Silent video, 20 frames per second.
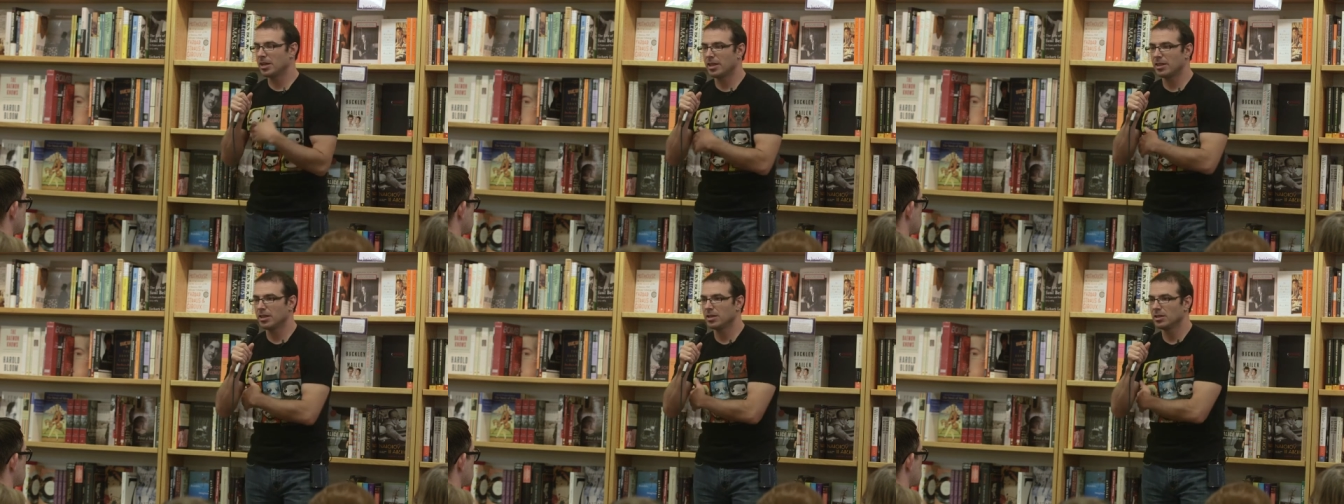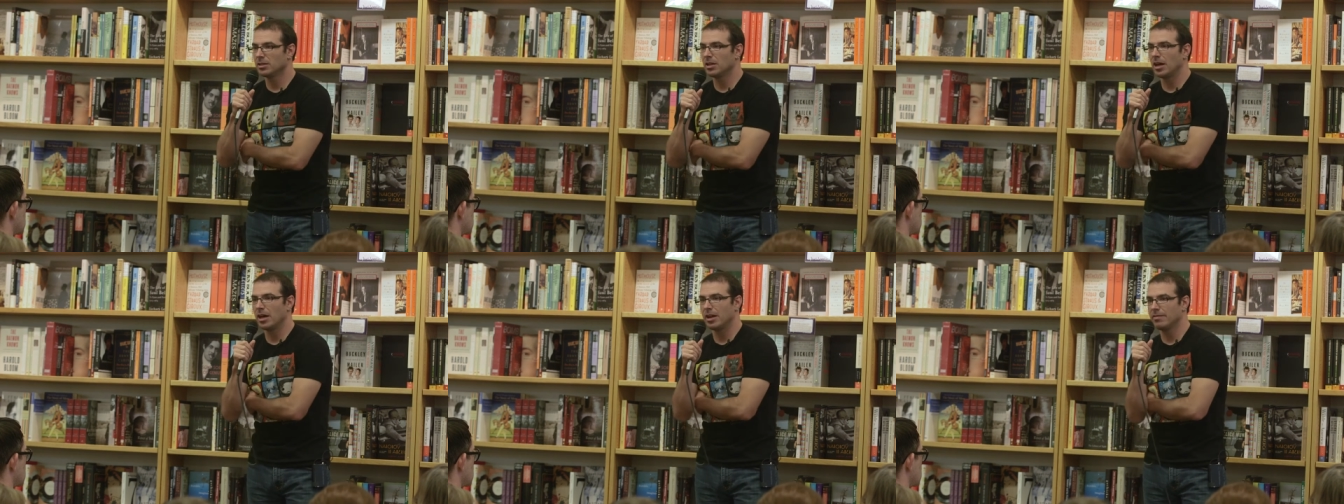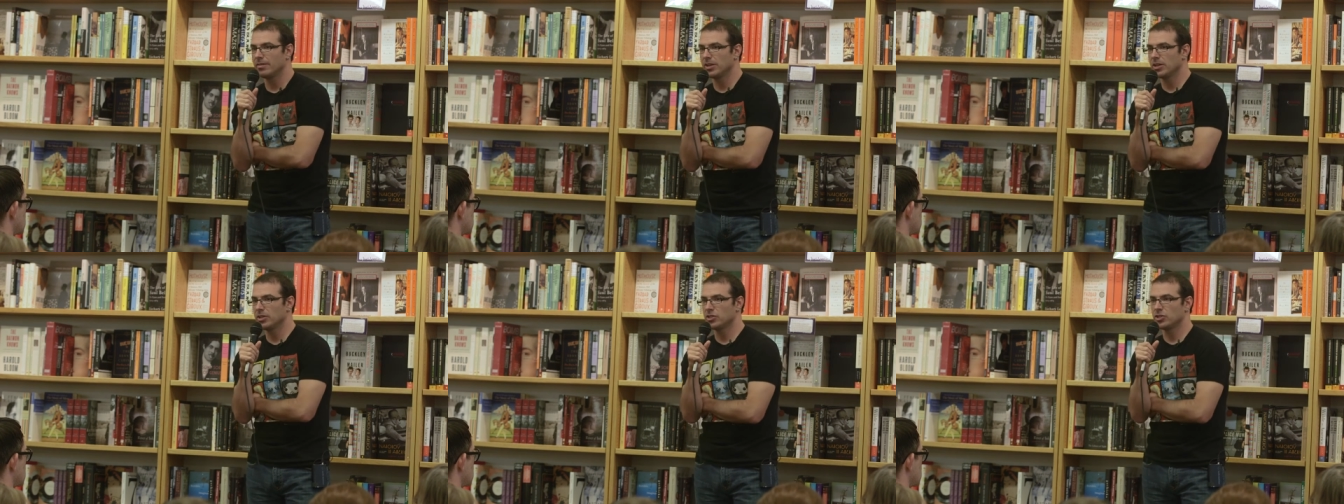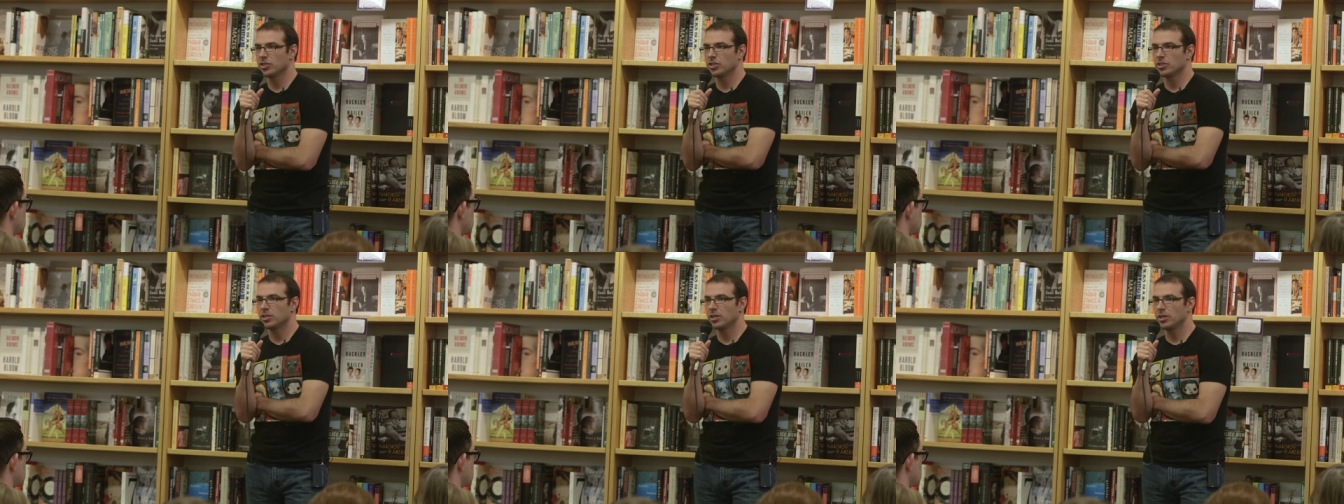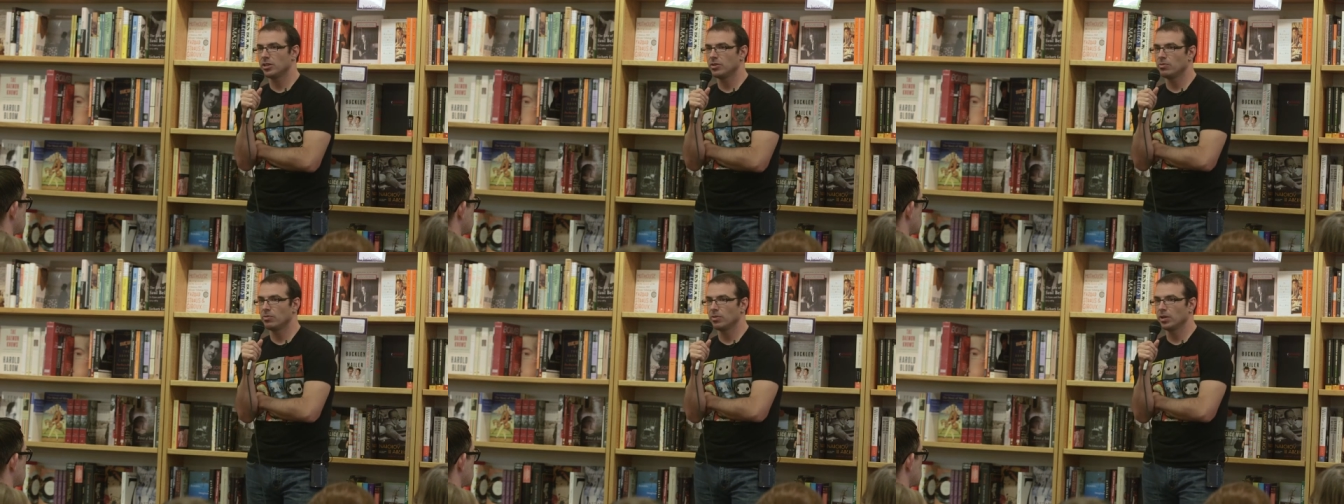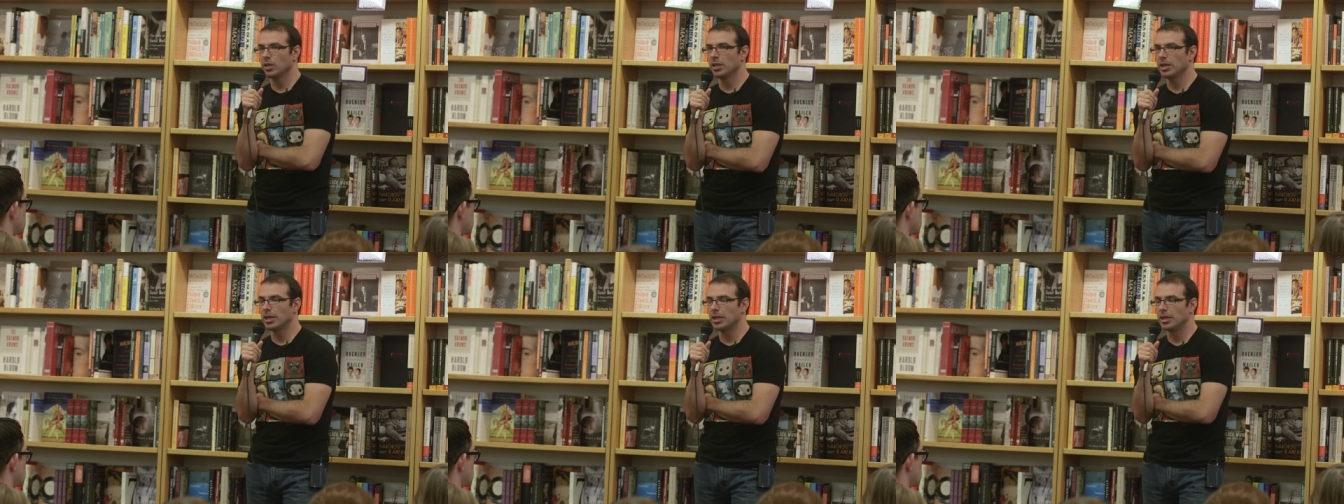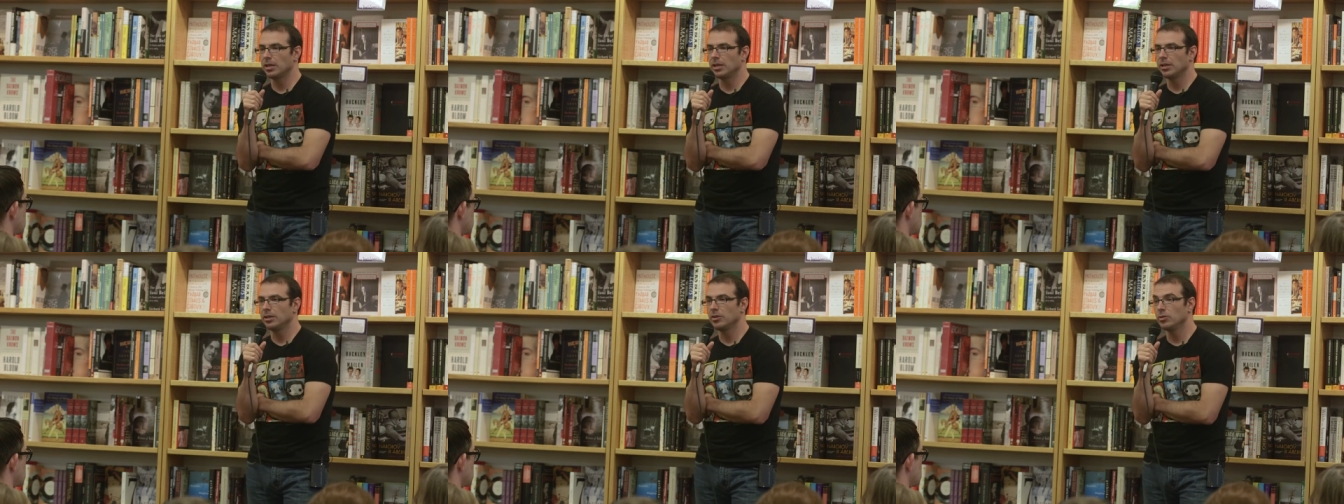I think a lot of it is just that you
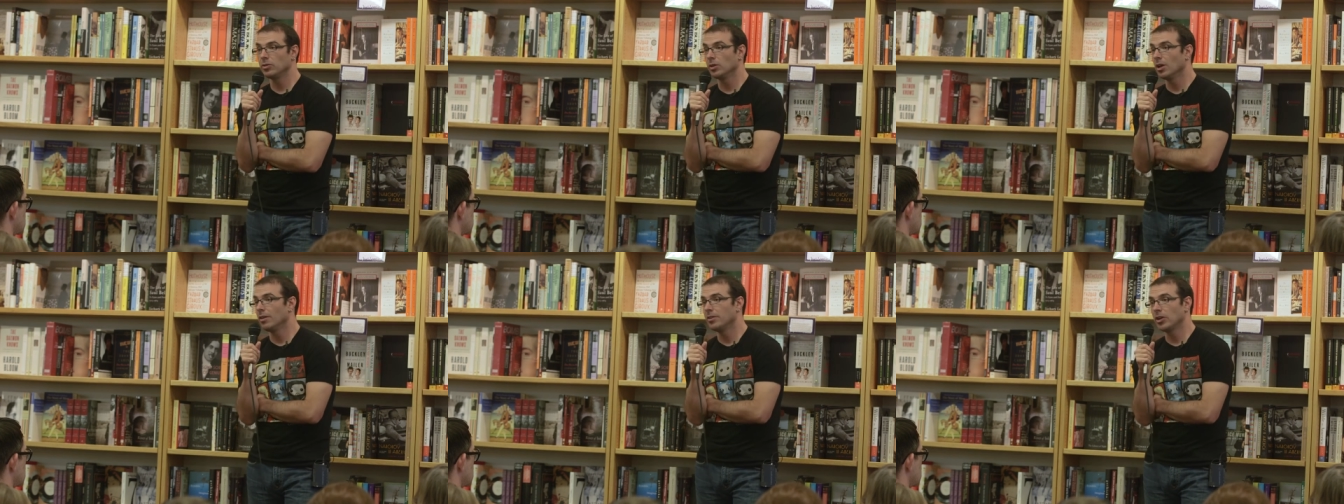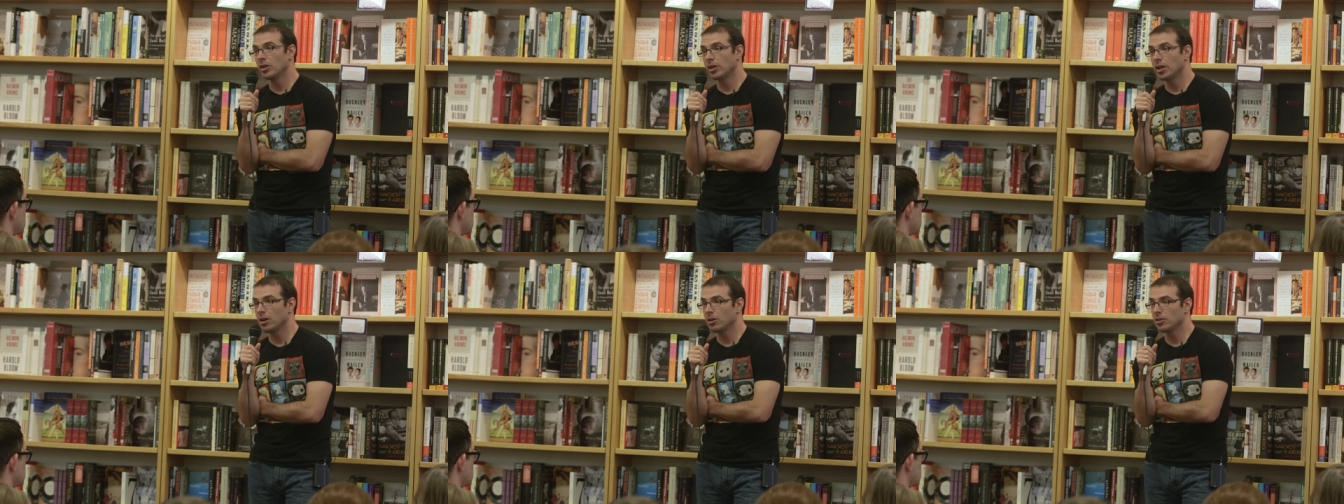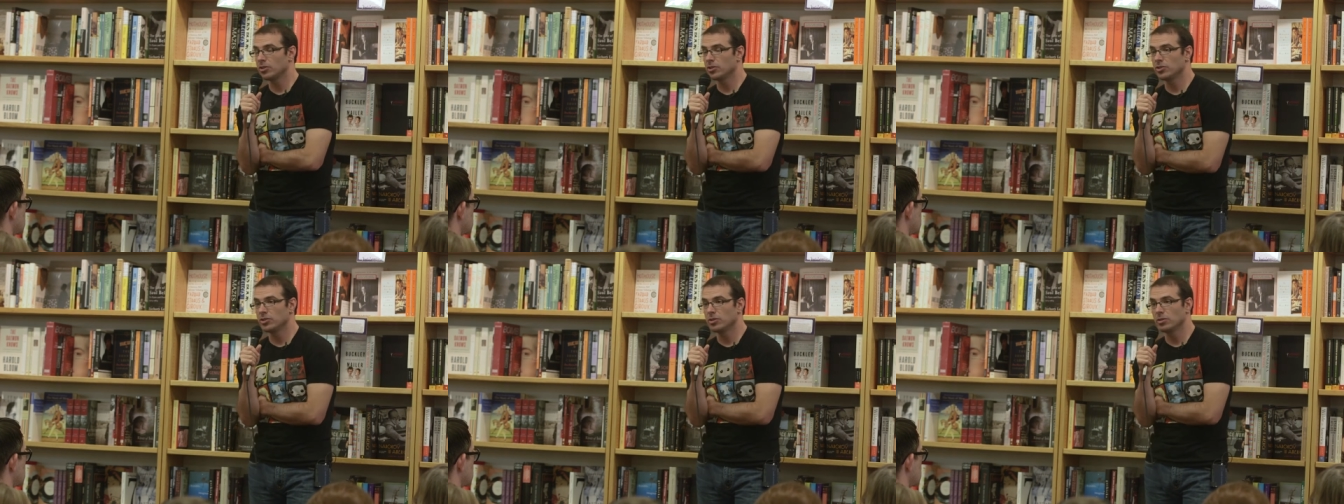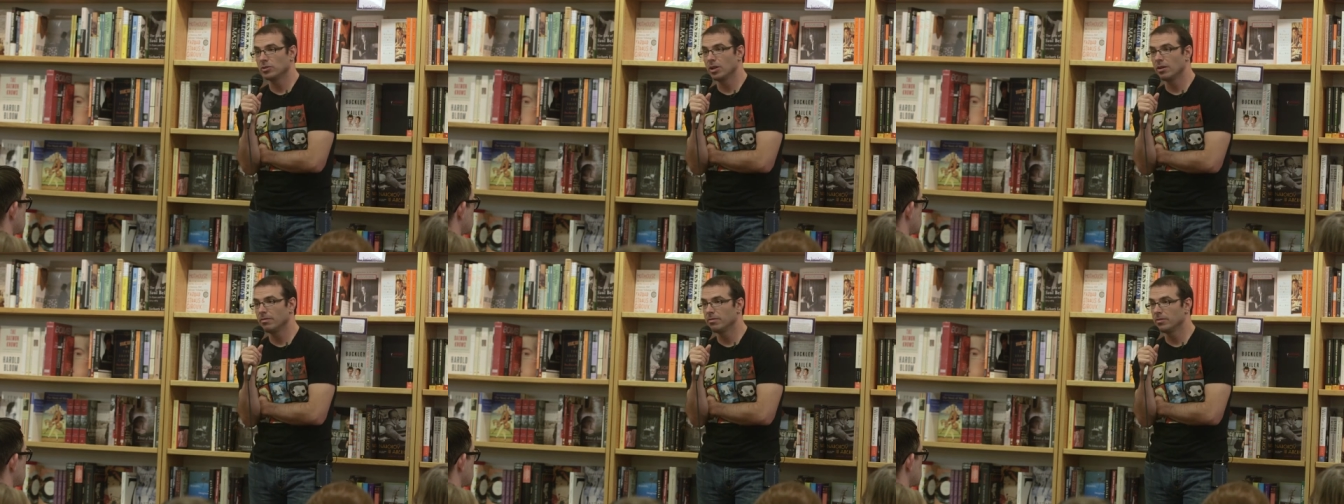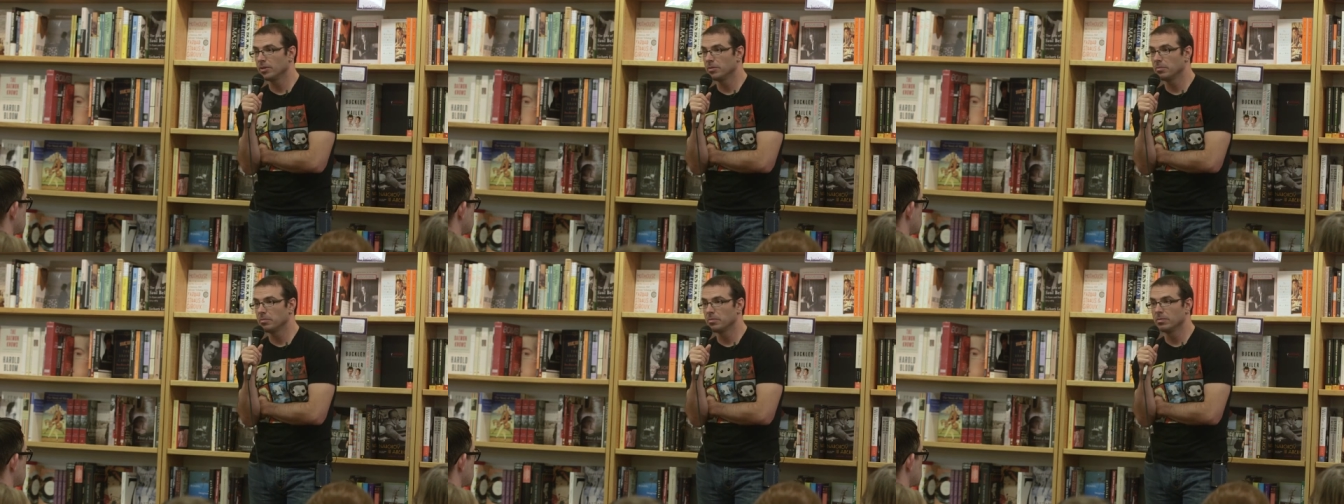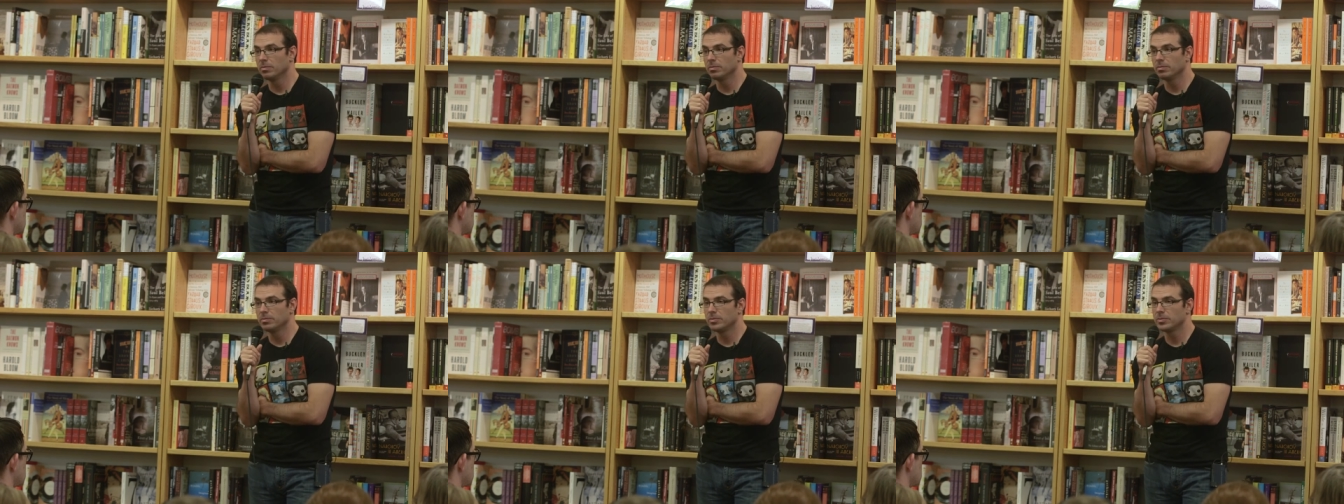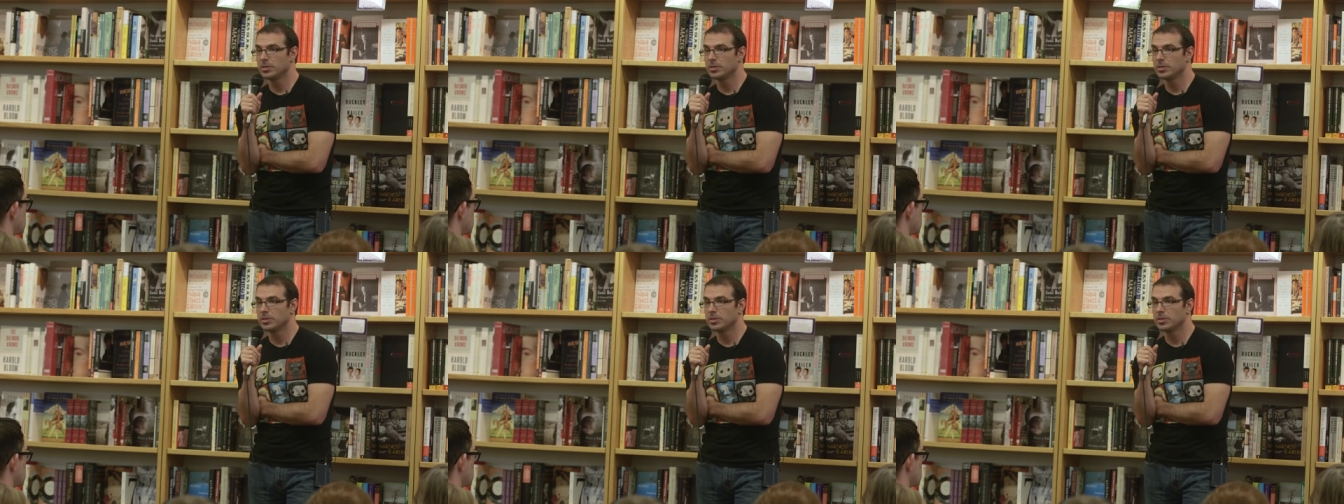really you love your characters, you love them